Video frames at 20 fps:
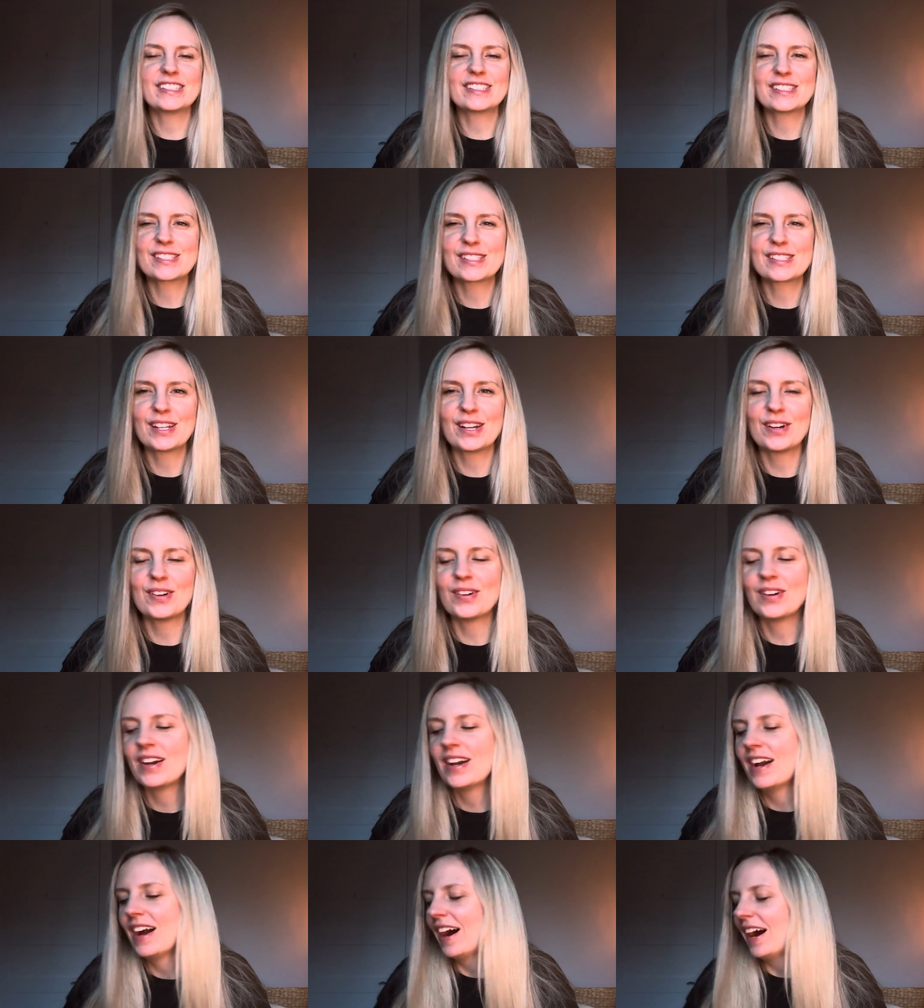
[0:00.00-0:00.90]
So
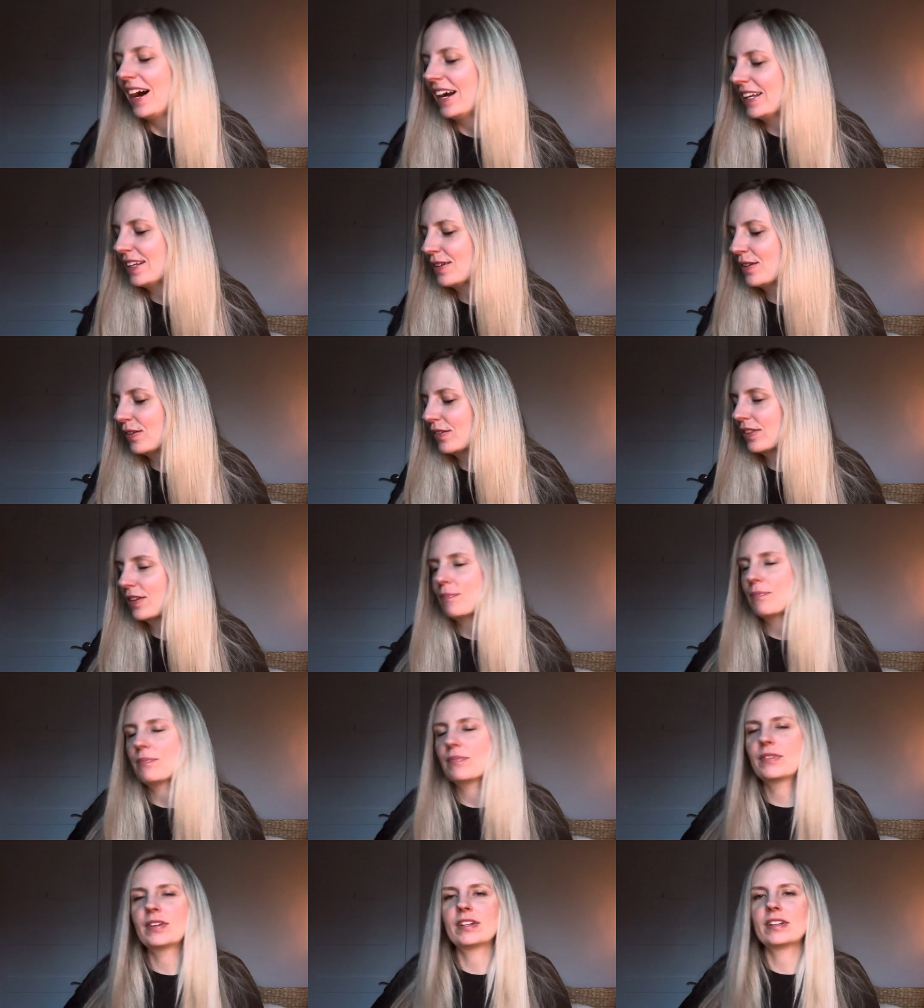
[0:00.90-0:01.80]
I know
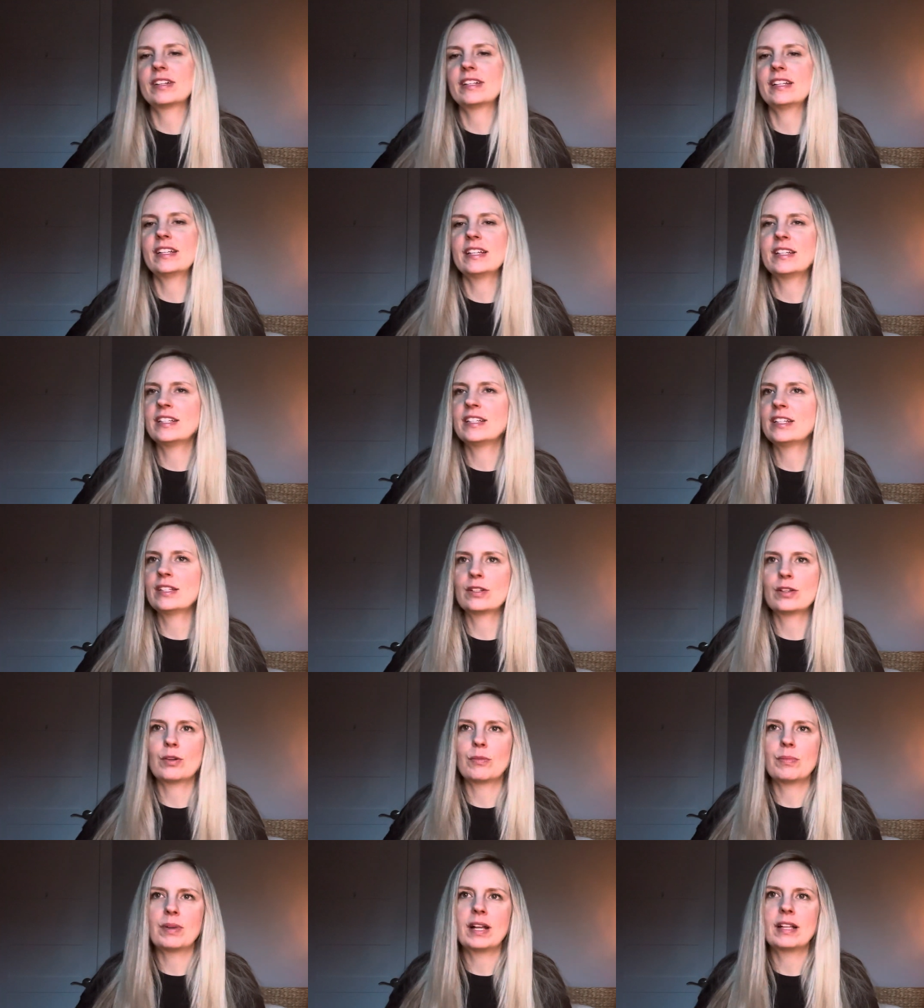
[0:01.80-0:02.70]
that there, you know,
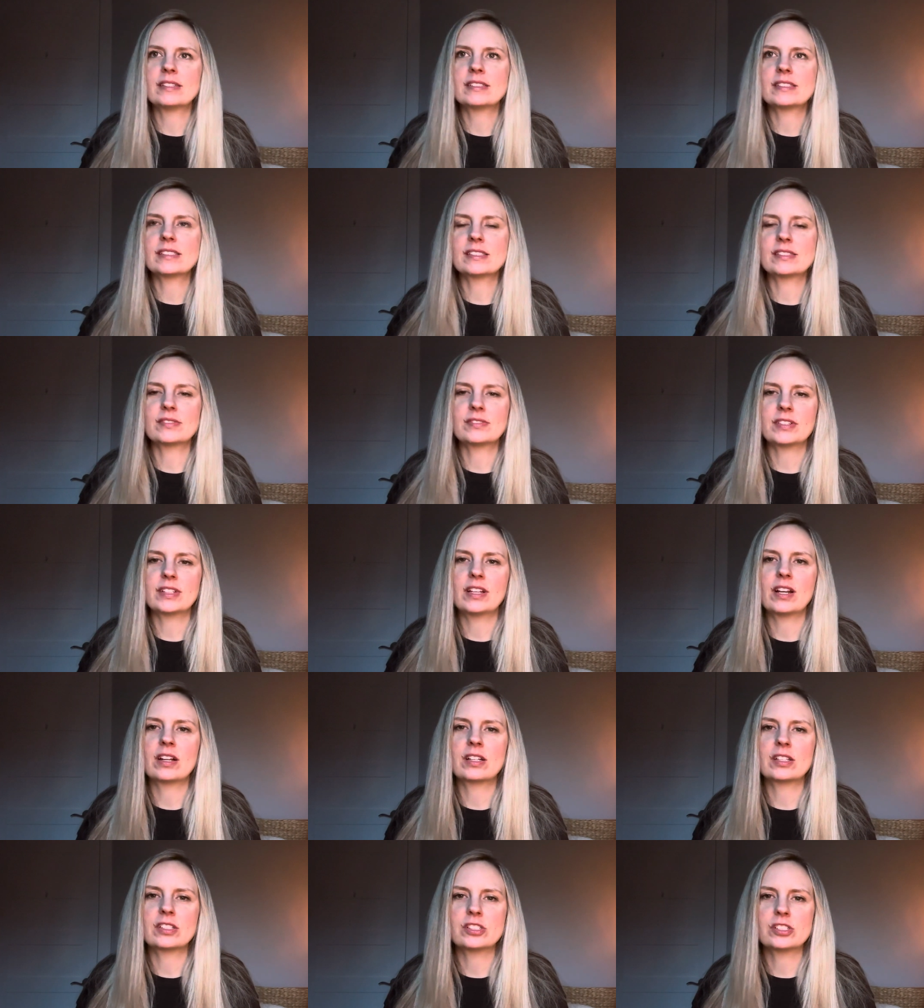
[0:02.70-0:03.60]
balance is a very
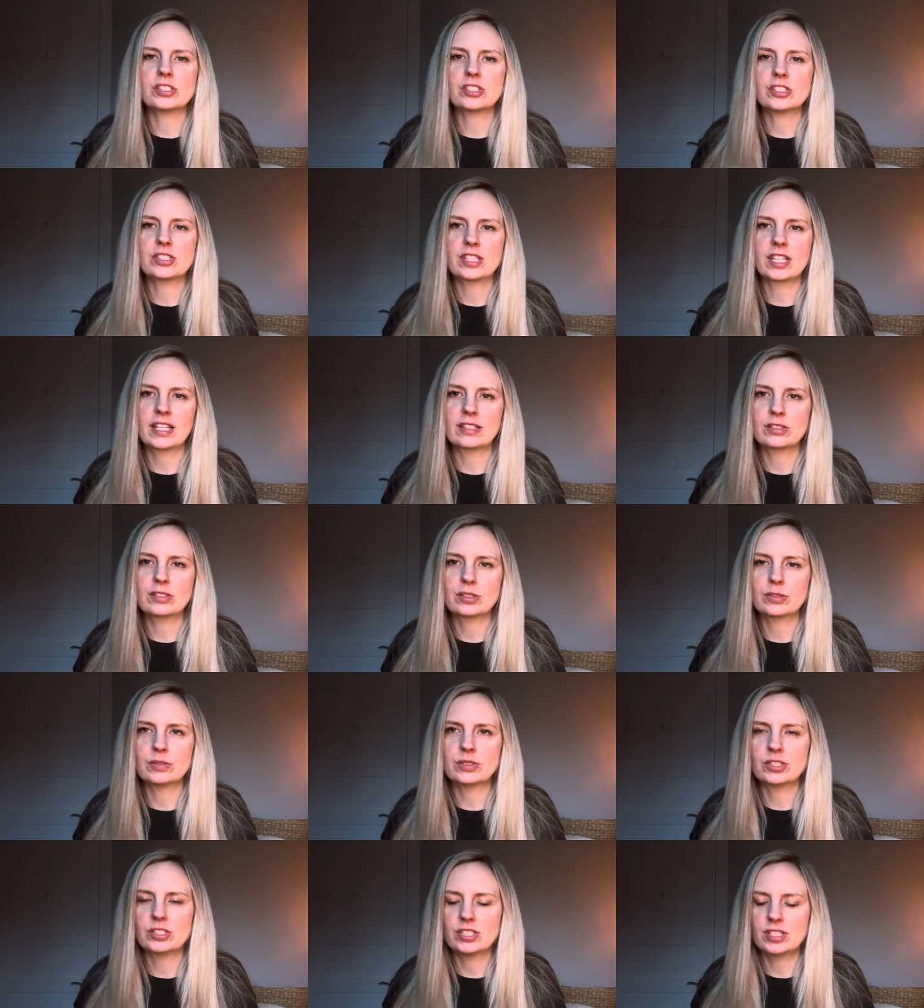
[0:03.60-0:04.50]
hard thing to
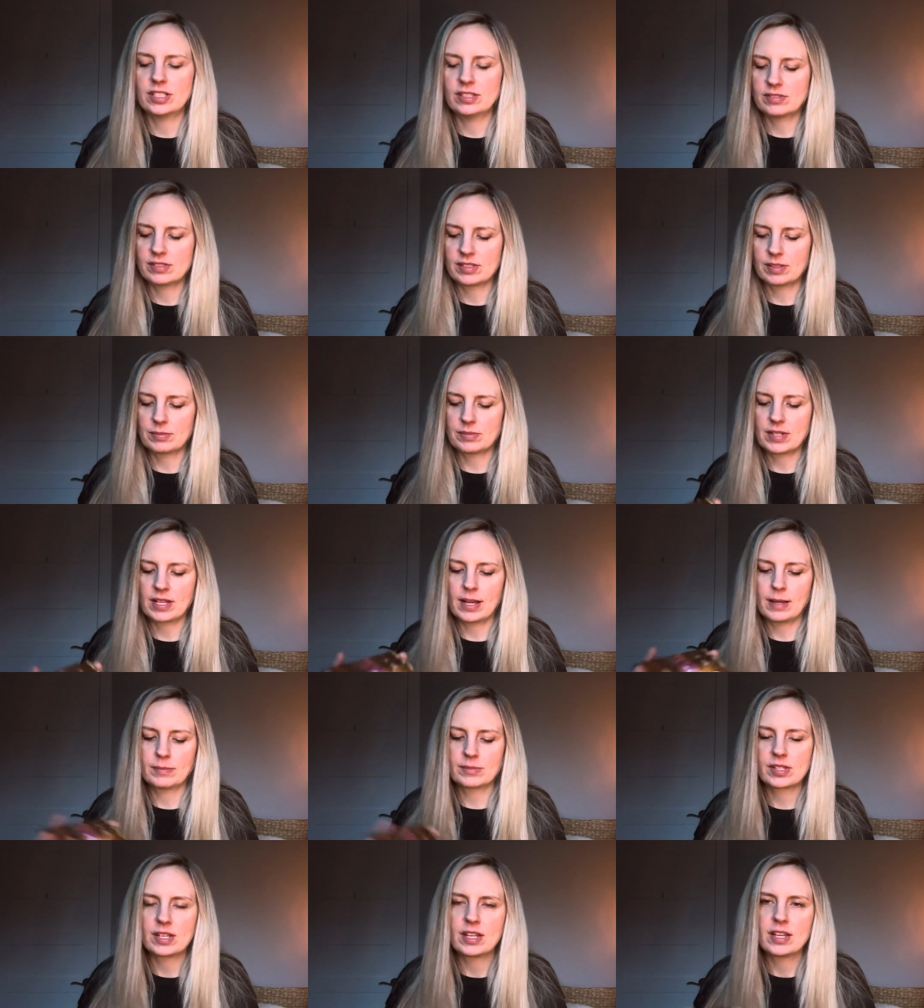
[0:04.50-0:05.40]
achieve
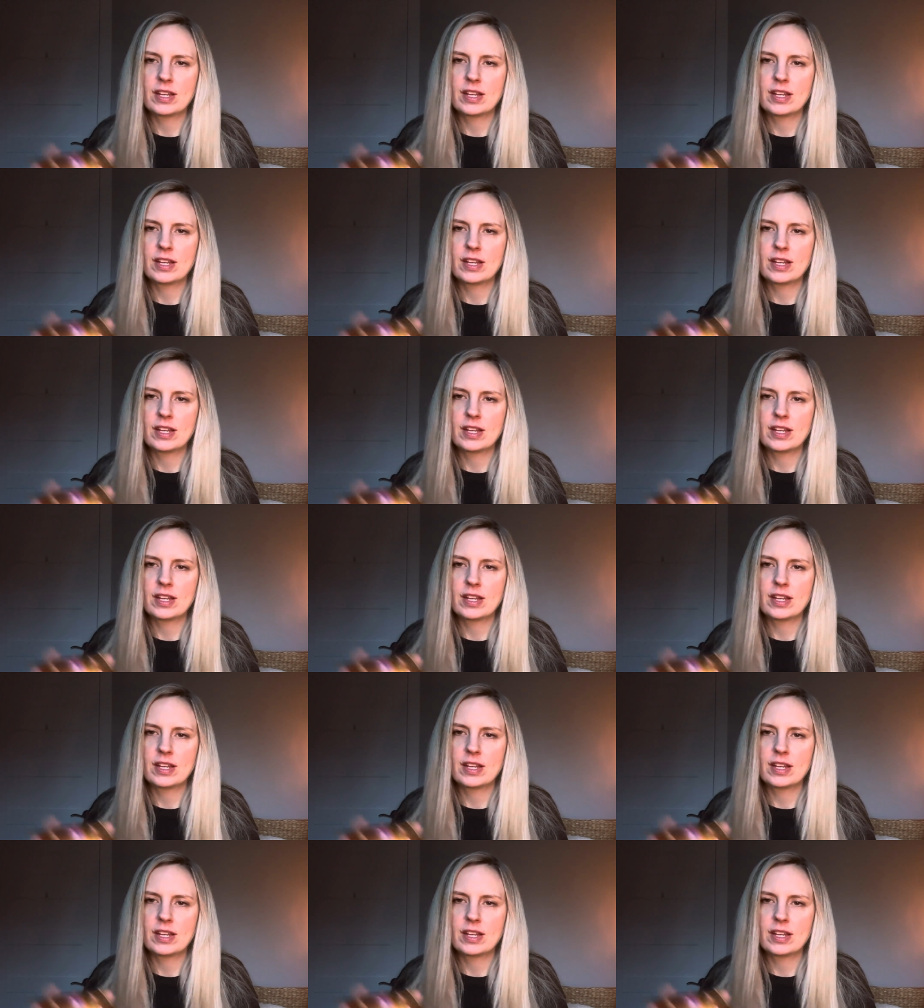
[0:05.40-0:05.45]
sometimes,